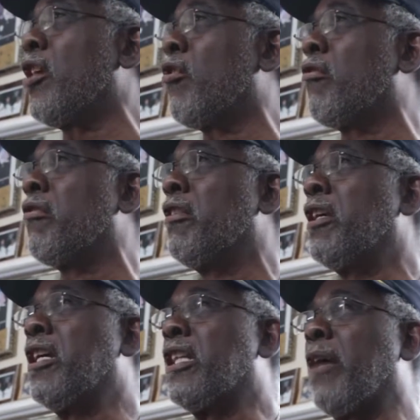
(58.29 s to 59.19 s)
so many
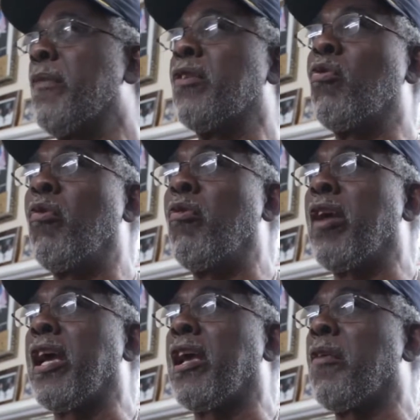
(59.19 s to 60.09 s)
children,
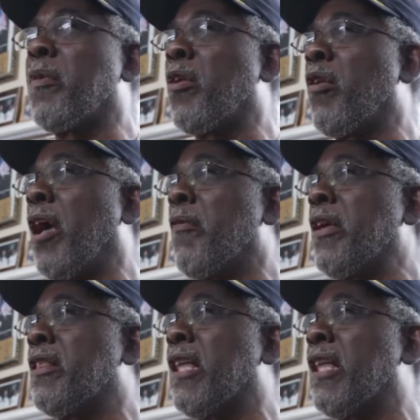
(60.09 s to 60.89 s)
there is also